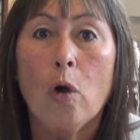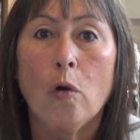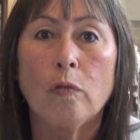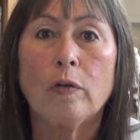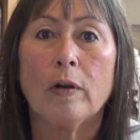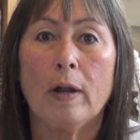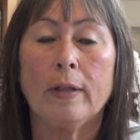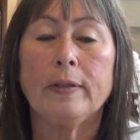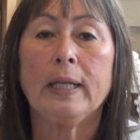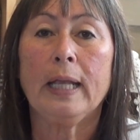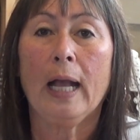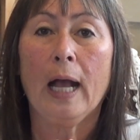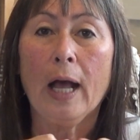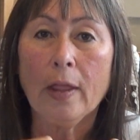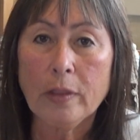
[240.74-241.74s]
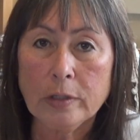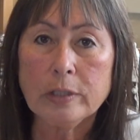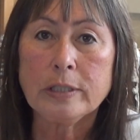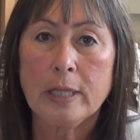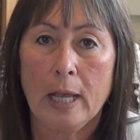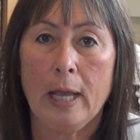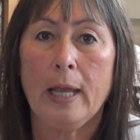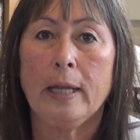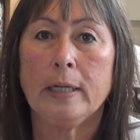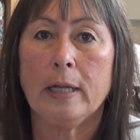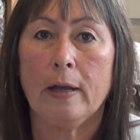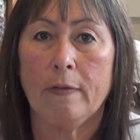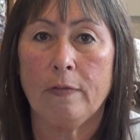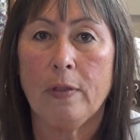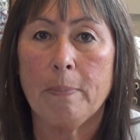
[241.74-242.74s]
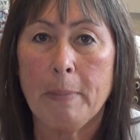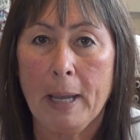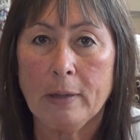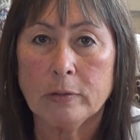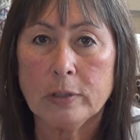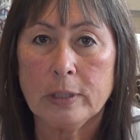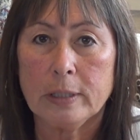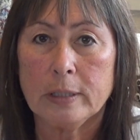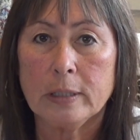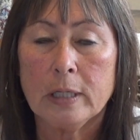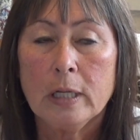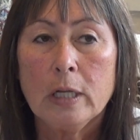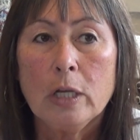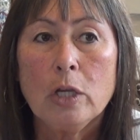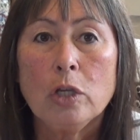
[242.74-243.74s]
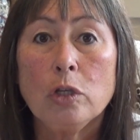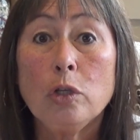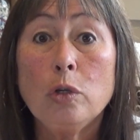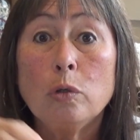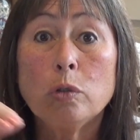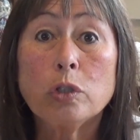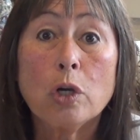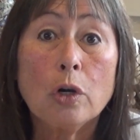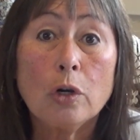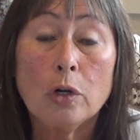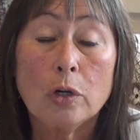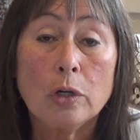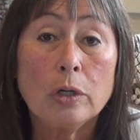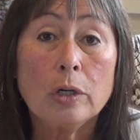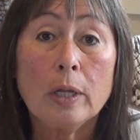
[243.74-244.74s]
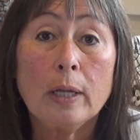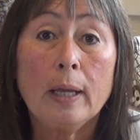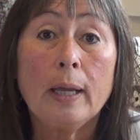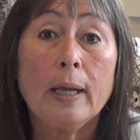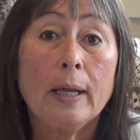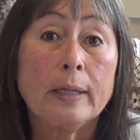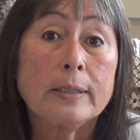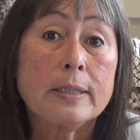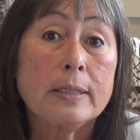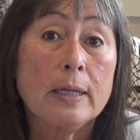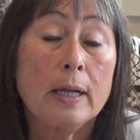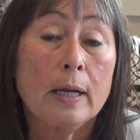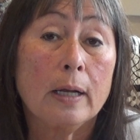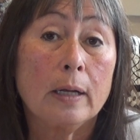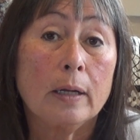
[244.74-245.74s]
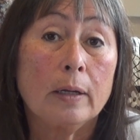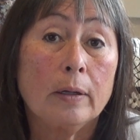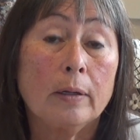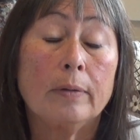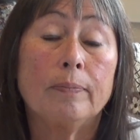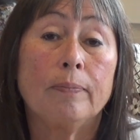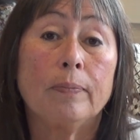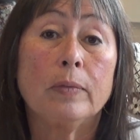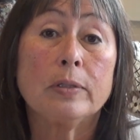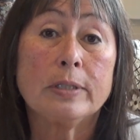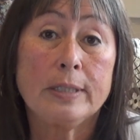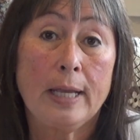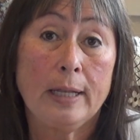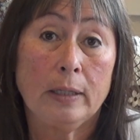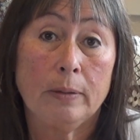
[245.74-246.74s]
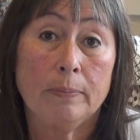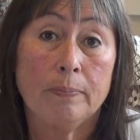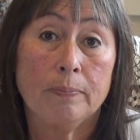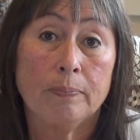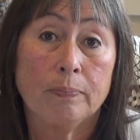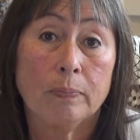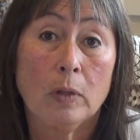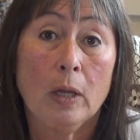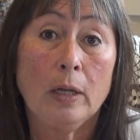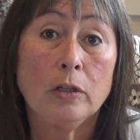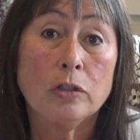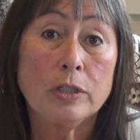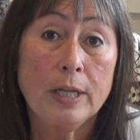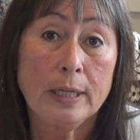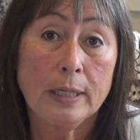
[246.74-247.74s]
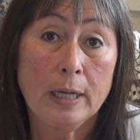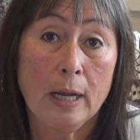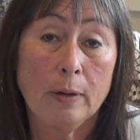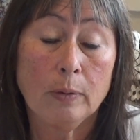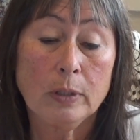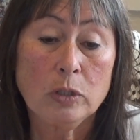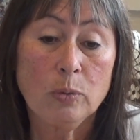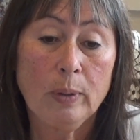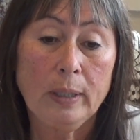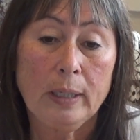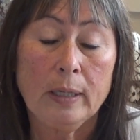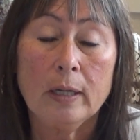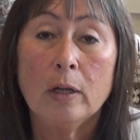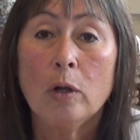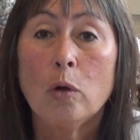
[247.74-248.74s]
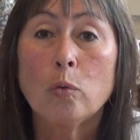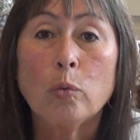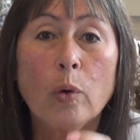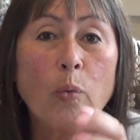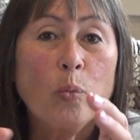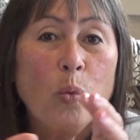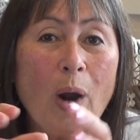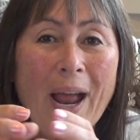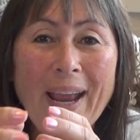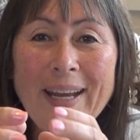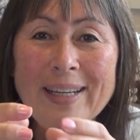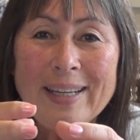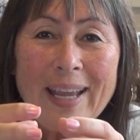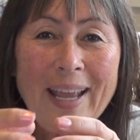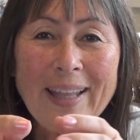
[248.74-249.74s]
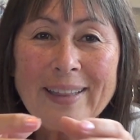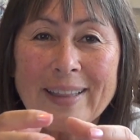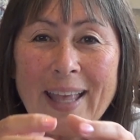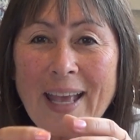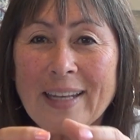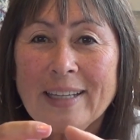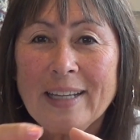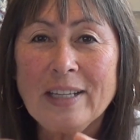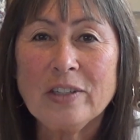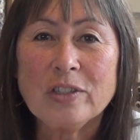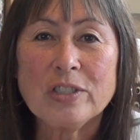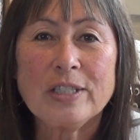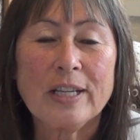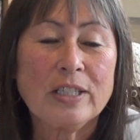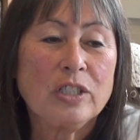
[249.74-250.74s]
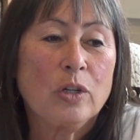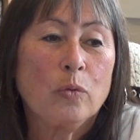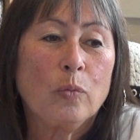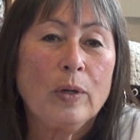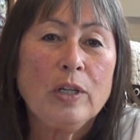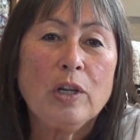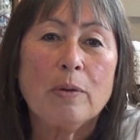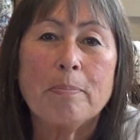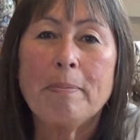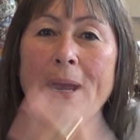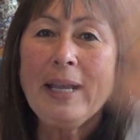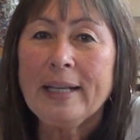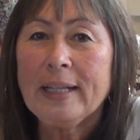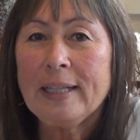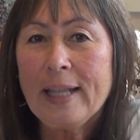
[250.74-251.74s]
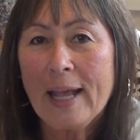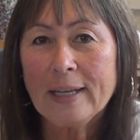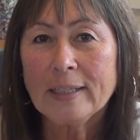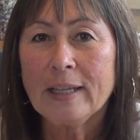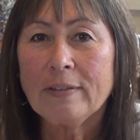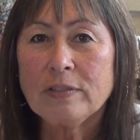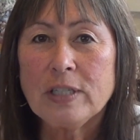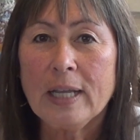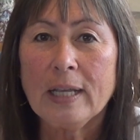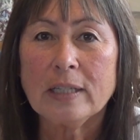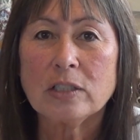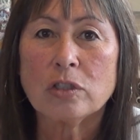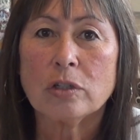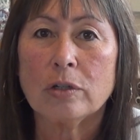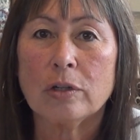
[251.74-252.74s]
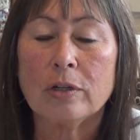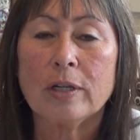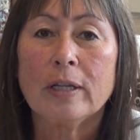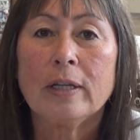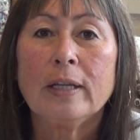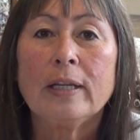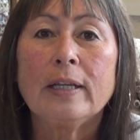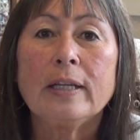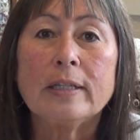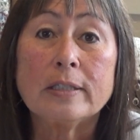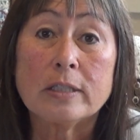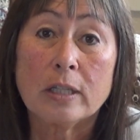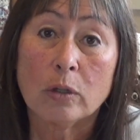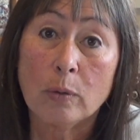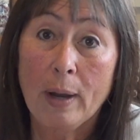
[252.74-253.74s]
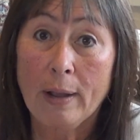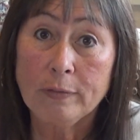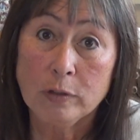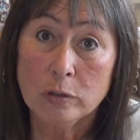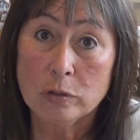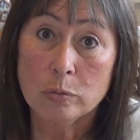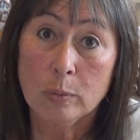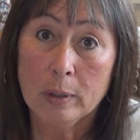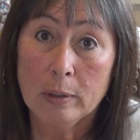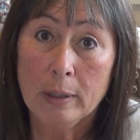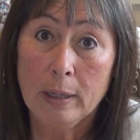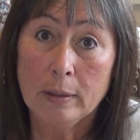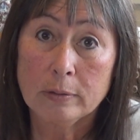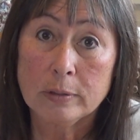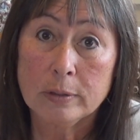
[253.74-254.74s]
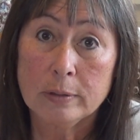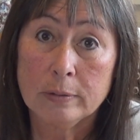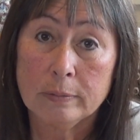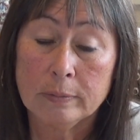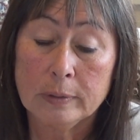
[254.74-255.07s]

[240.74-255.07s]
over on the other side of the mountain. You turn at Salem and you're taking Highway 20. We're right at that intersection when you're making that left-hand turn is the Crafter's Warehouse.